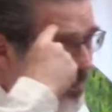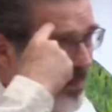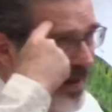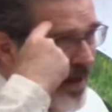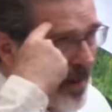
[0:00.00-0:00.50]

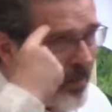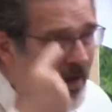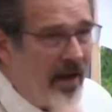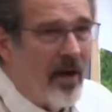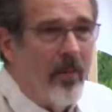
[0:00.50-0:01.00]
admit up
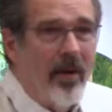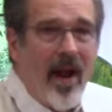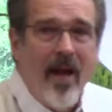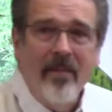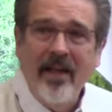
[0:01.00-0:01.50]
here, but
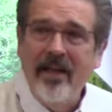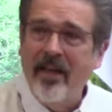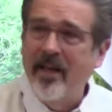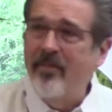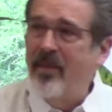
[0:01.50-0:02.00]
I mean
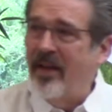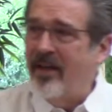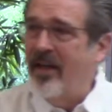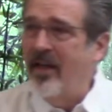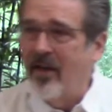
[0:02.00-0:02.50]
admit
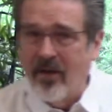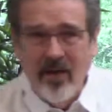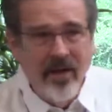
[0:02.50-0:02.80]
here